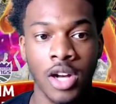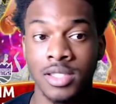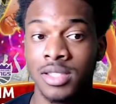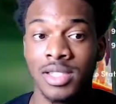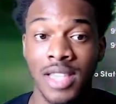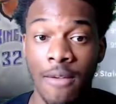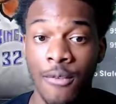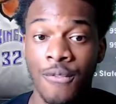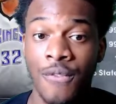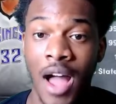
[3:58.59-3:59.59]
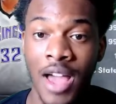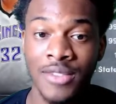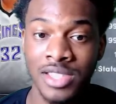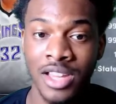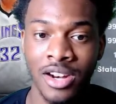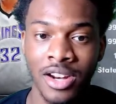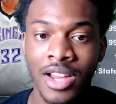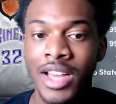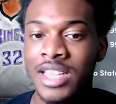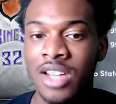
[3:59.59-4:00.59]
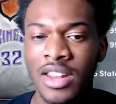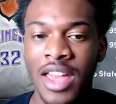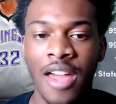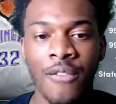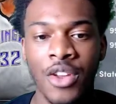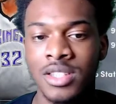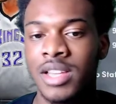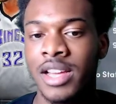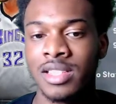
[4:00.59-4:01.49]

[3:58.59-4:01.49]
He's a 7'5" center. He's on the heavier side.